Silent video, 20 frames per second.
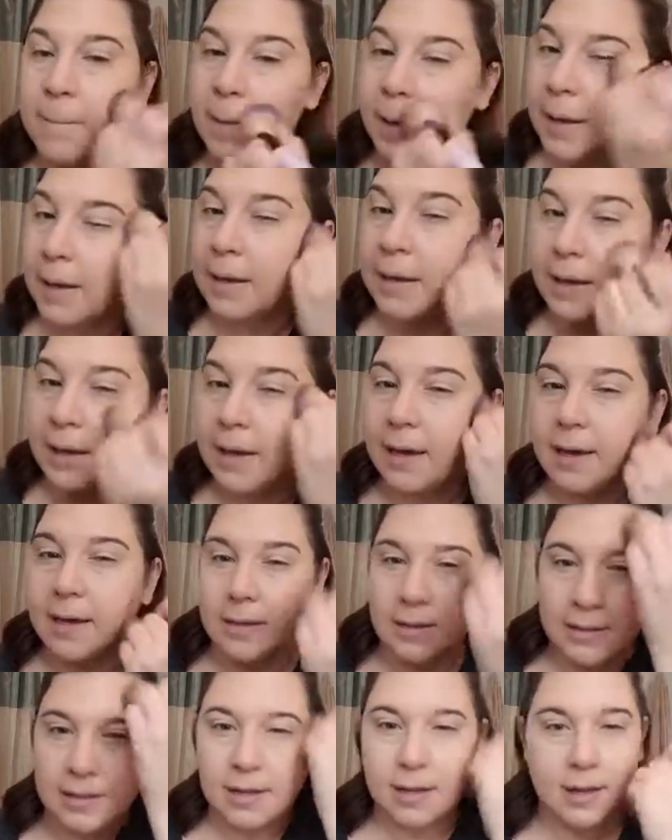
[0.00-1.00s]
and
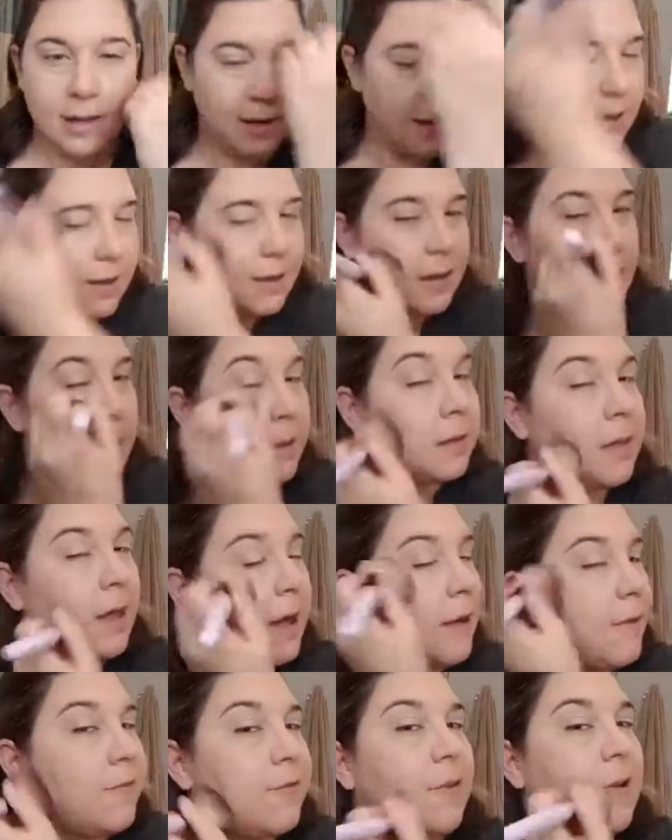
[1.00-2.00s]
get
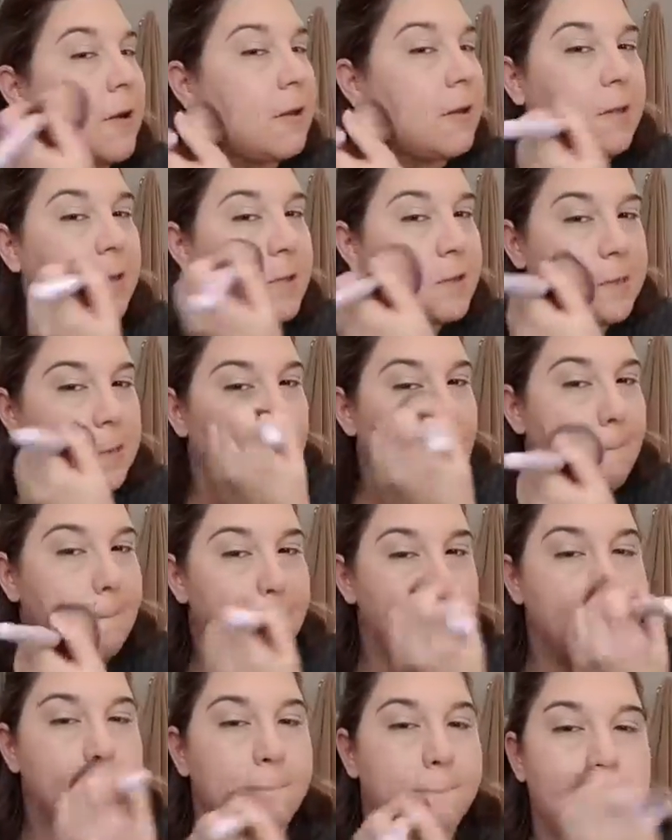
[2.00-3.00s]
that flawless
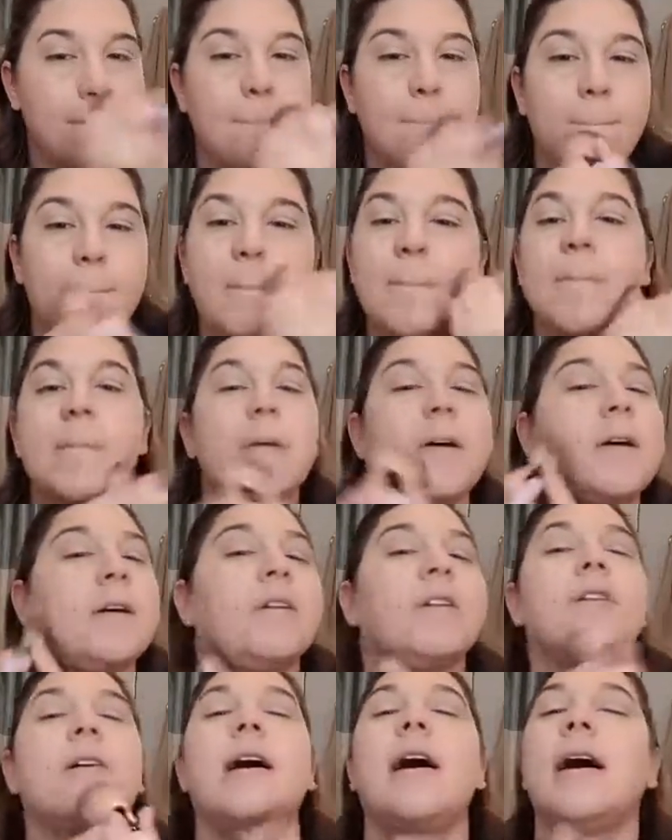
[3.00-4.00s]

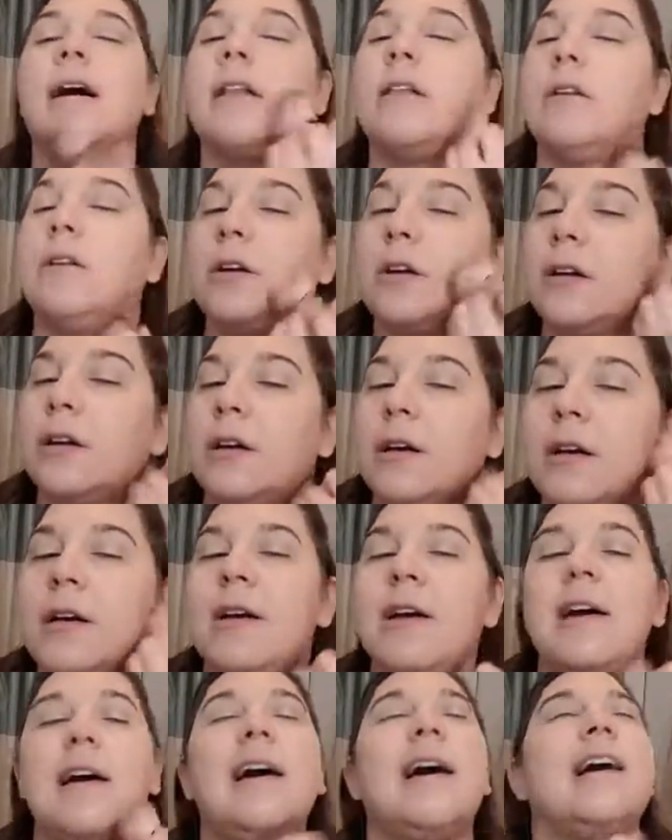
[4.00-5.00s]
under eye look.
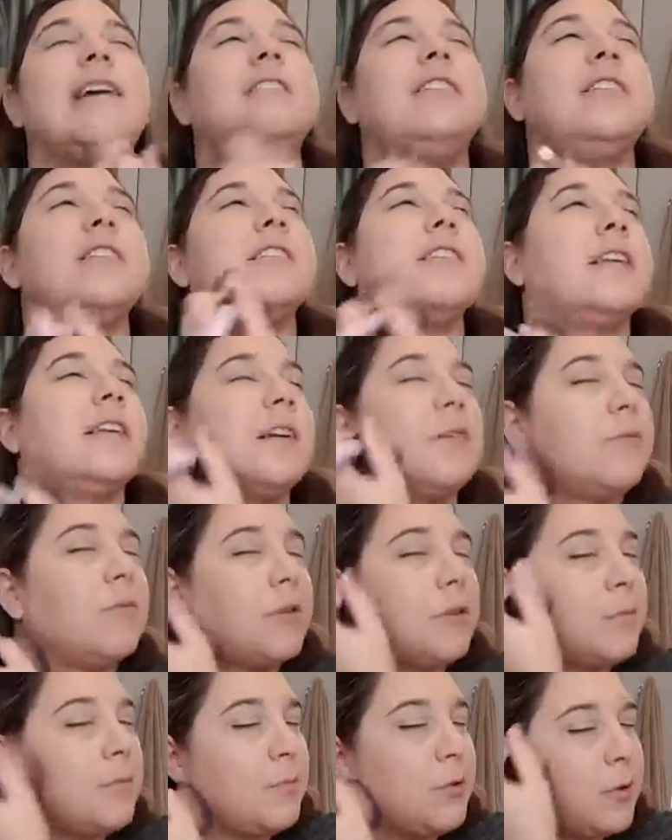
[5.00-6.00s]
I just think
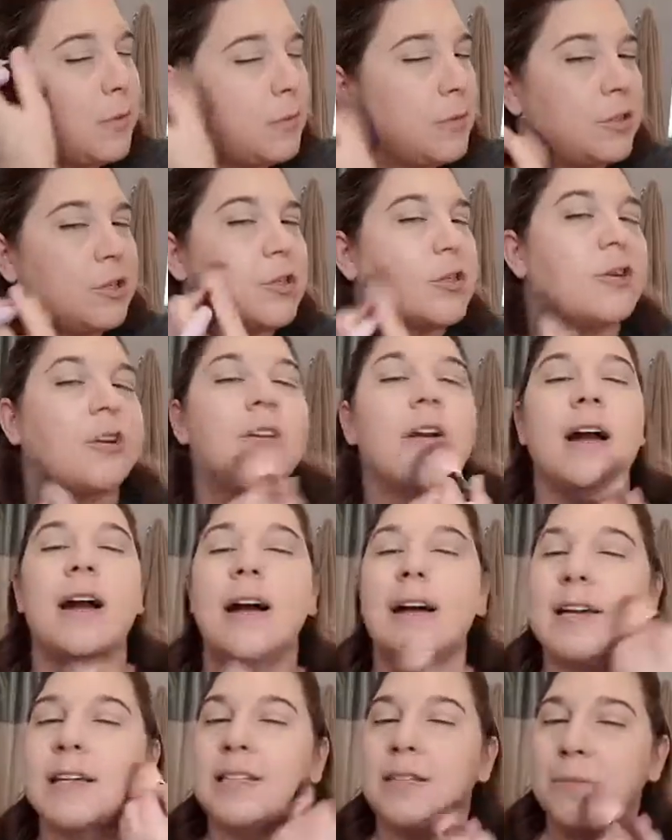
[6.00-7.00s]
with more mature
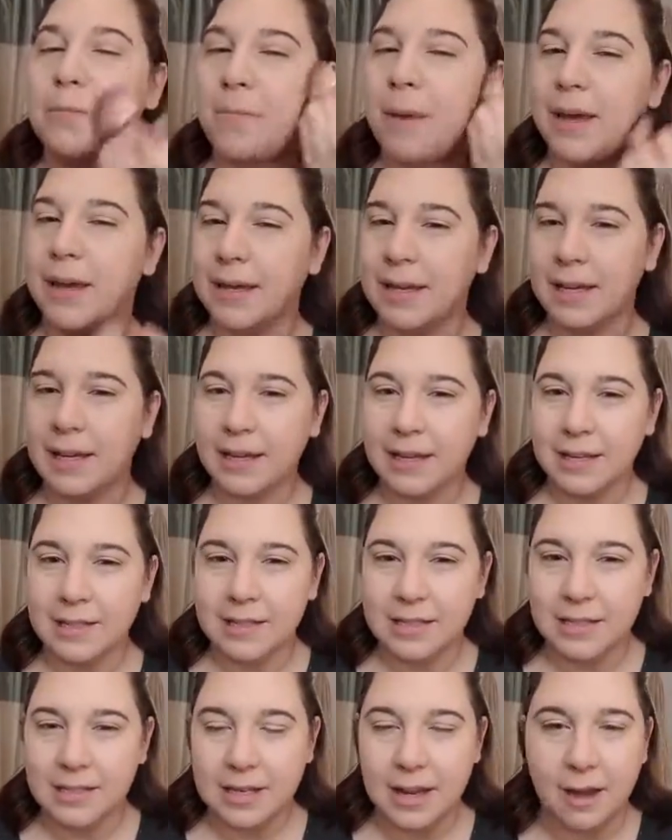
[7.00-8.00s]
eyes, baking is
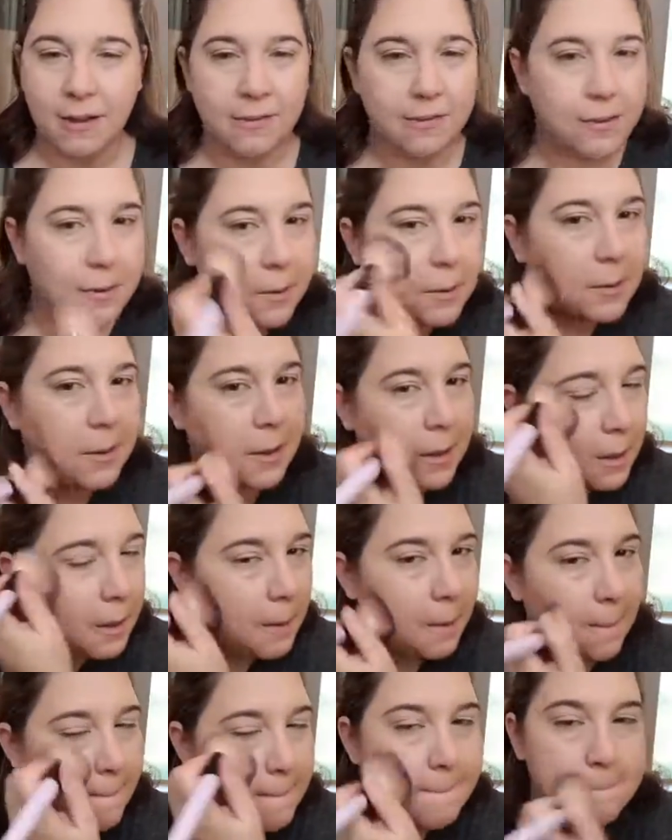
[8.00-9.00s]

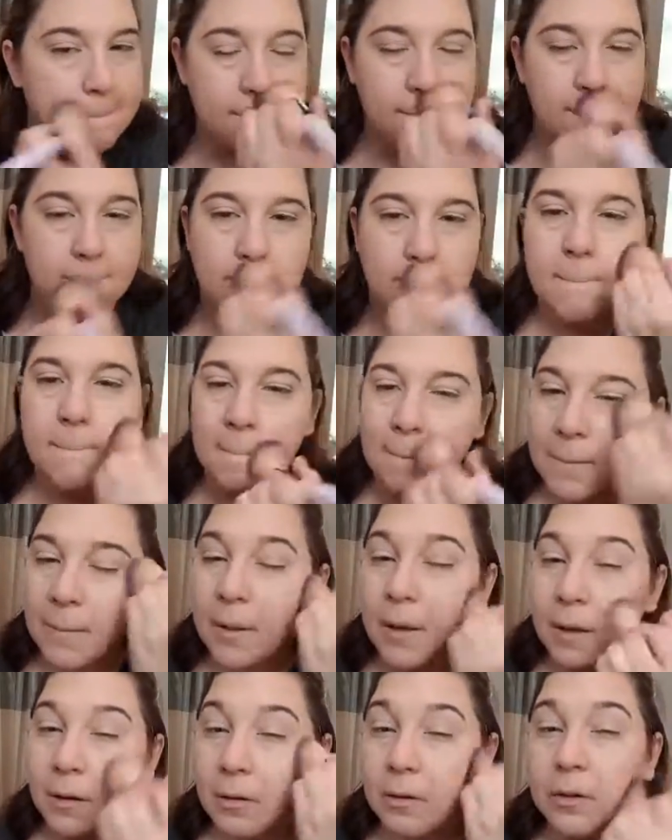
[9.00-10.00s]
definitely
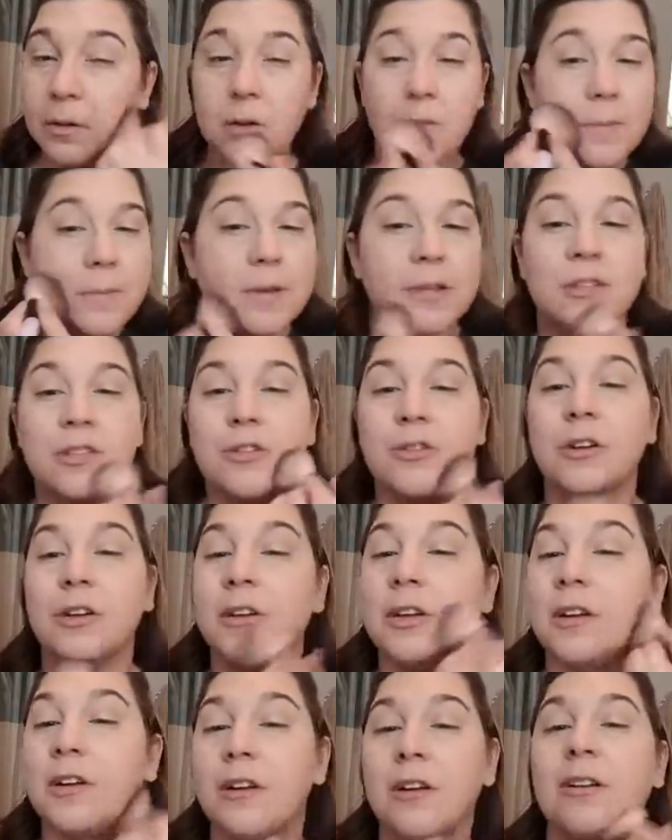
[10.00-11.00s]
a little bit
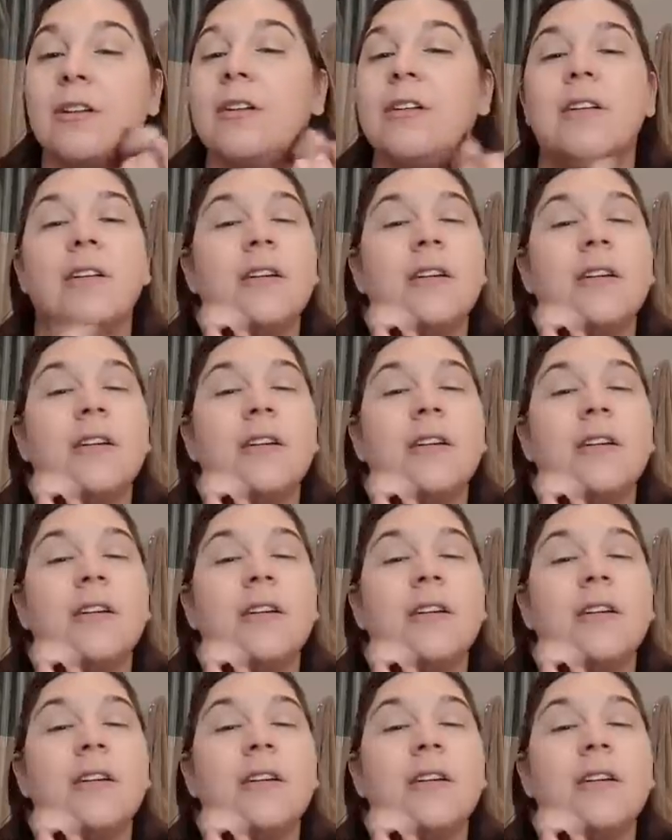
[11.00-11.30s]
trickier.